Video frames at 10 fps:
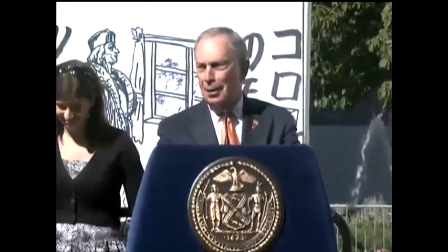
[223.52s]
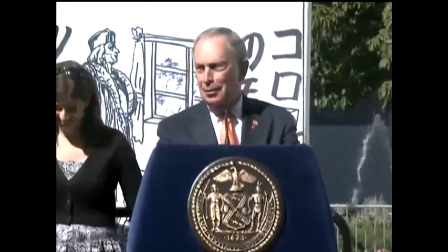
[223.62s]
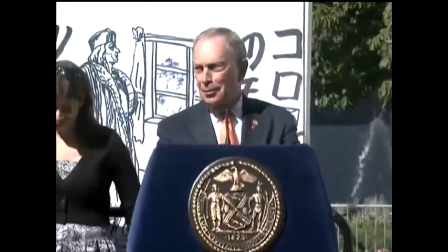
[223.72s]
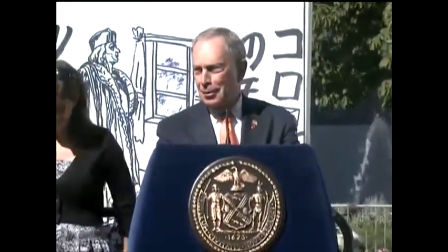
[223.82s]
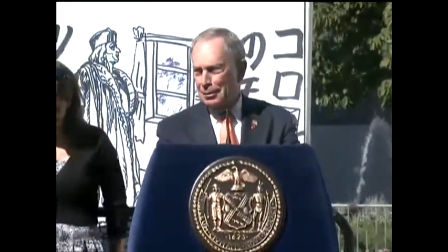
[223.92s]

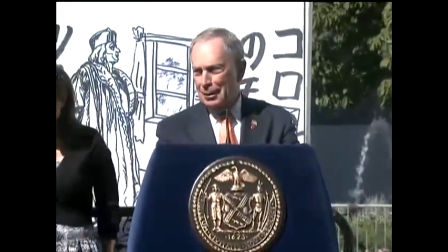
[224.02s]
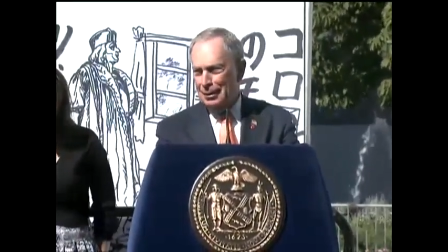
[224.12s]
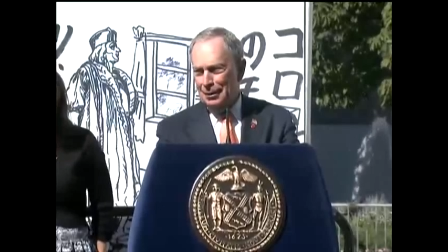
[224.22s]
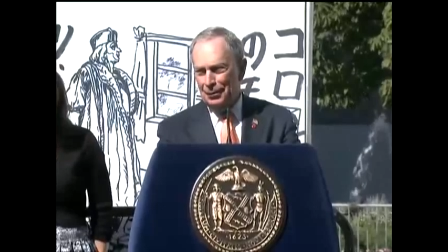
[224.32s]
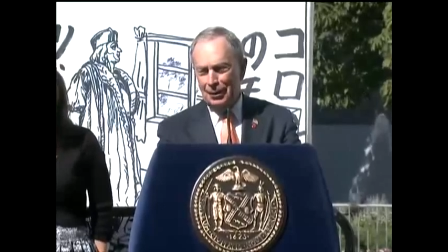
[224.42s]
I thought
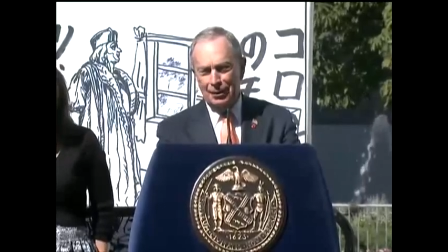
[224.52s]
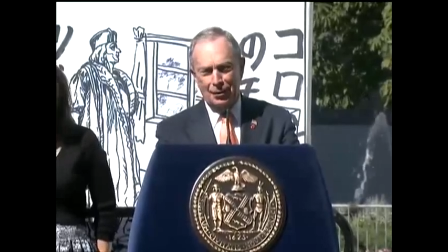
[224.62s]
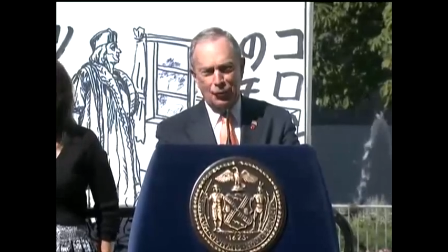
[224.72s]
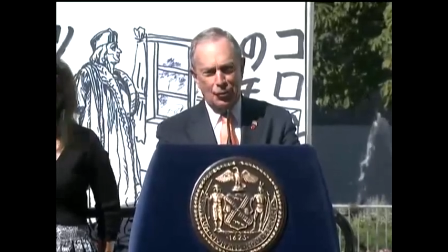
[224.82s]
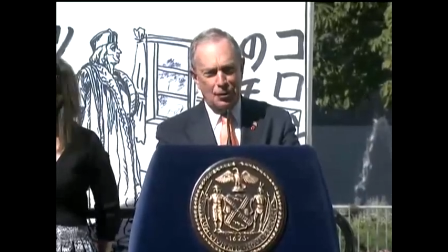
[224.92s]
about giving
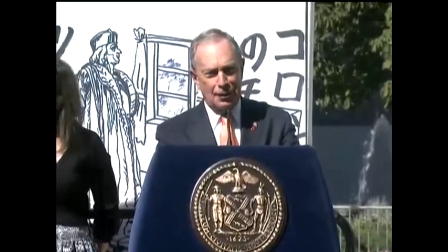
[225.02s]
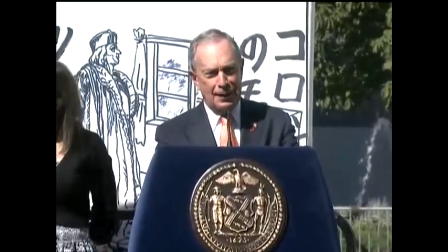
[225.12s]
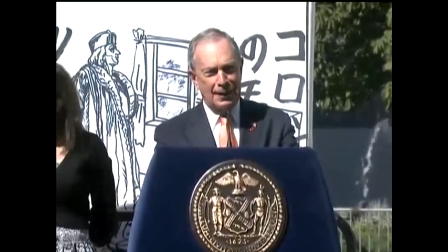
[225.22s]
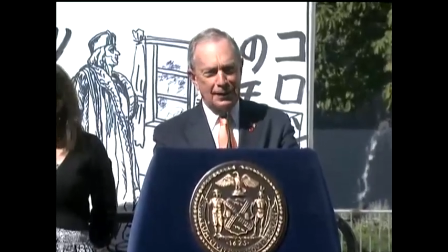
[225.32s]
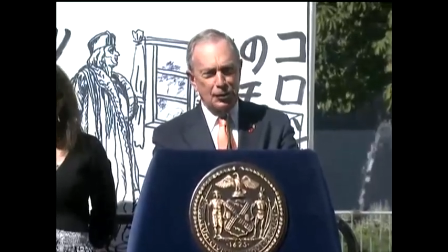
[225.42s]
this talk
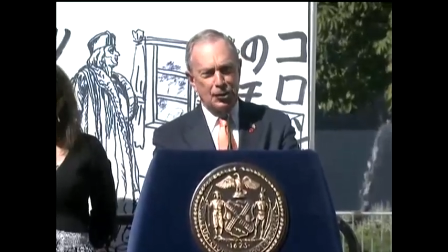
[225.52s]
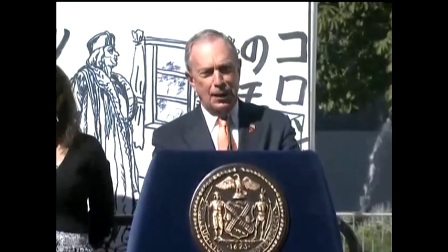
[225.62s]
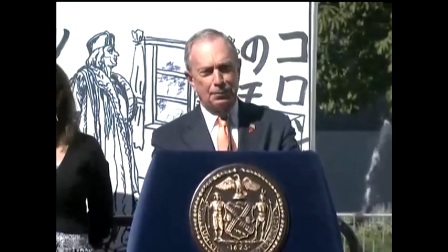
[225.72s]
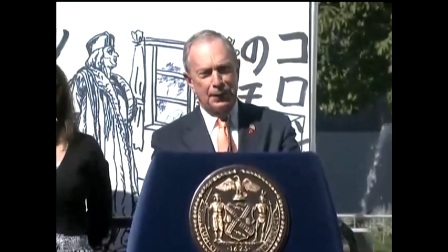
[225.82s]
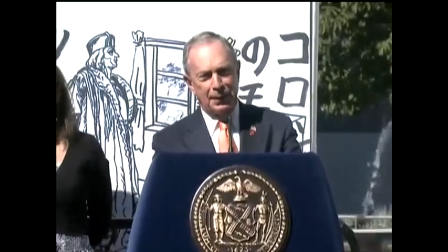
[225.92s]
in
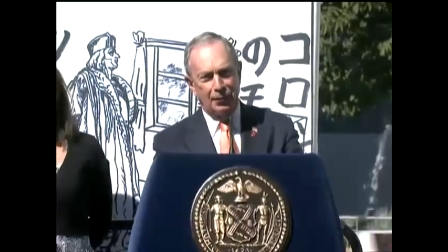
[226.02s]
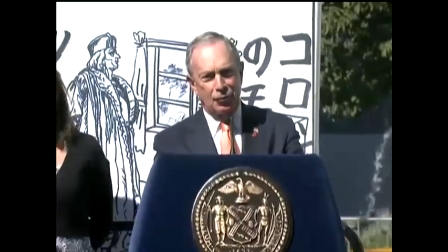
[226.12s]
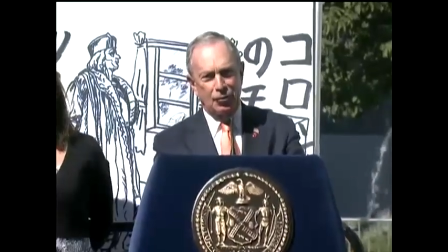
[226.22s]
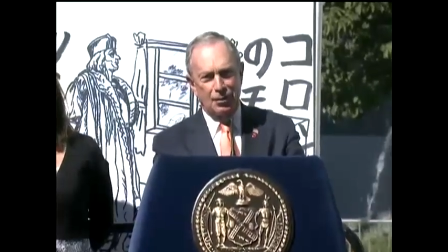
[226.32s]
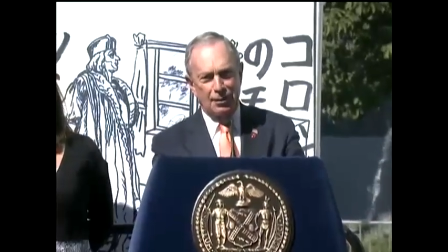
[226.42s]
Japanese
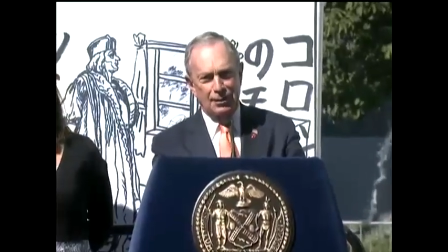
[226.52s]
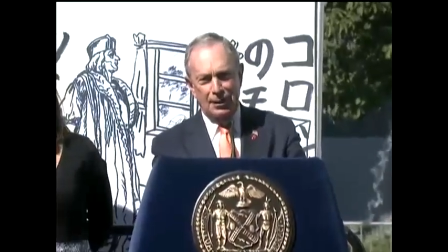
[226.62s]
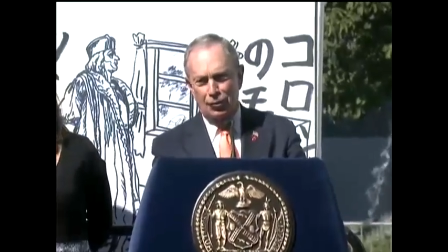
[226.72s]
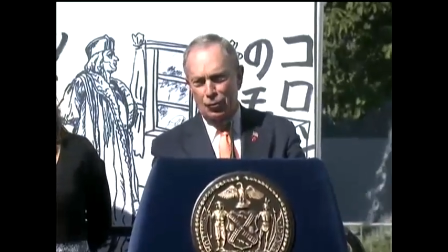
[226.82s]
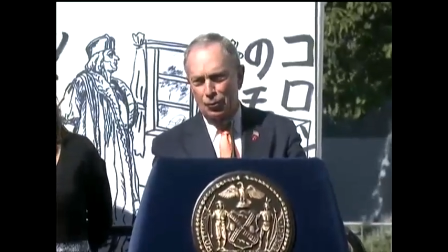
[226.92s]
so that
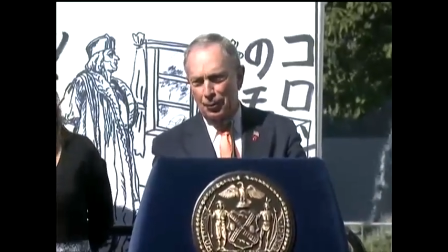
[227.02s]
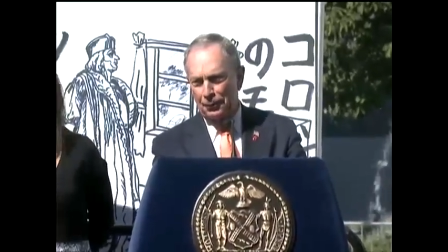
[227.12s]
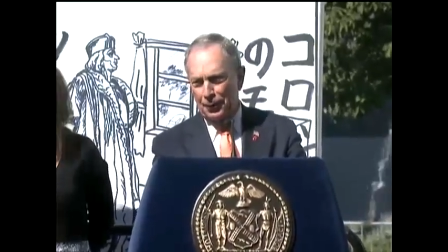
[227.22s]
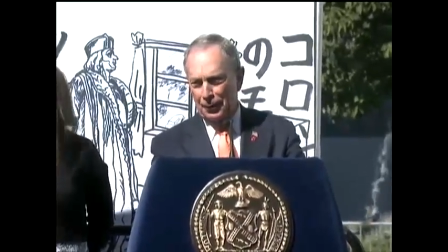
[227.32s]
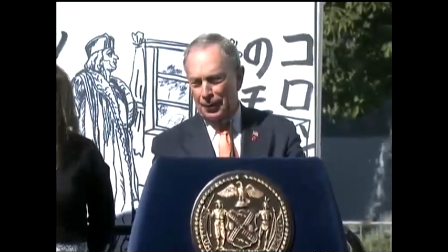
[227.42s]
Tatsu
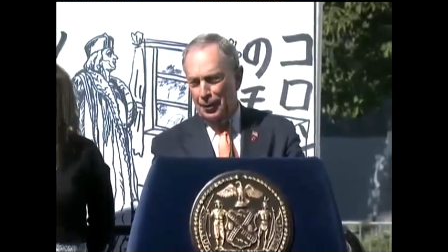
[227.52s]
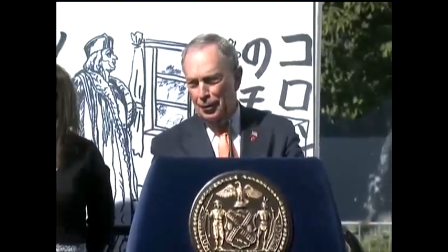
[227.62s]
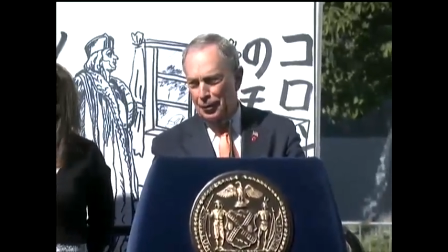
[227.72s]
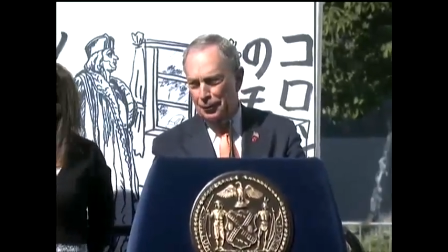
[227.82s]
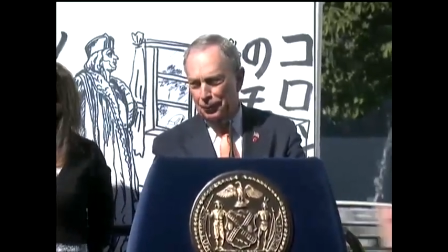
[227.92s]
would feel at
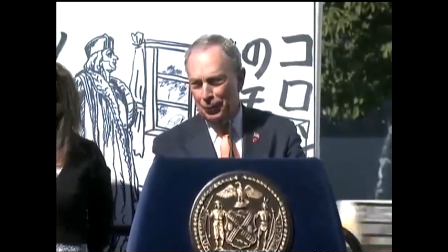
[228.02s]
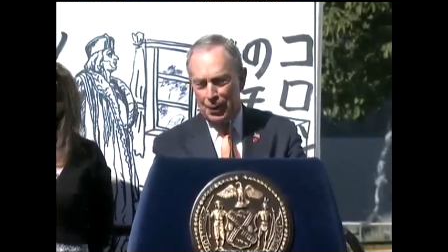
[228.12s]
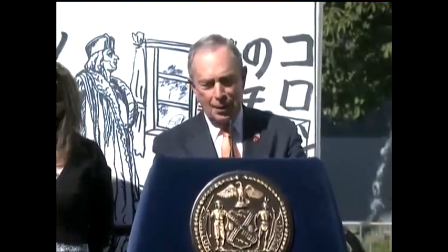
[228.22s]
home,